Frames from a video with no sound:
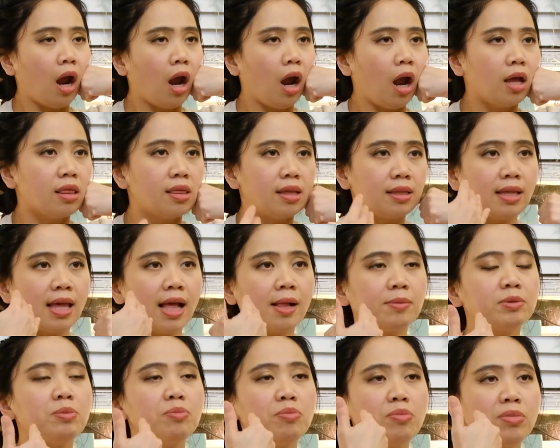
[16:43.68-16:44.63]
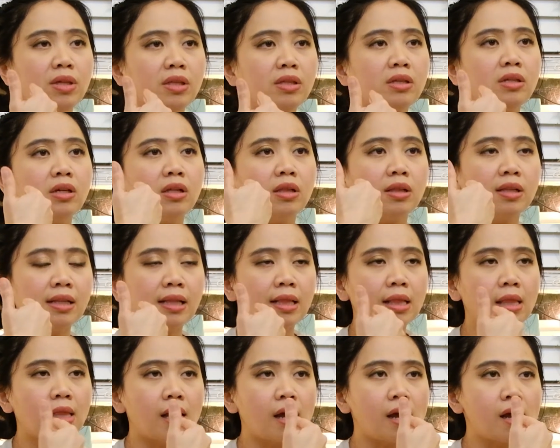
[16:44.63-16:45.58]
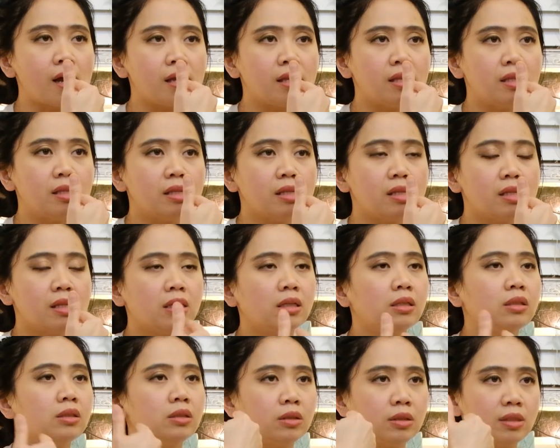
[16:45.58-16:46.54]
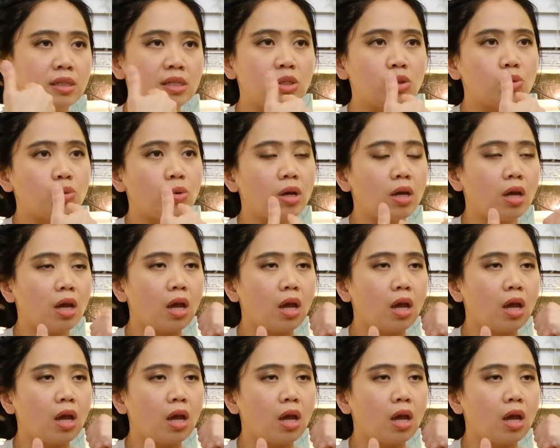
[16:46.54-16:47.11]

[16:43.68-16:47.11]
That helps medial glide this way.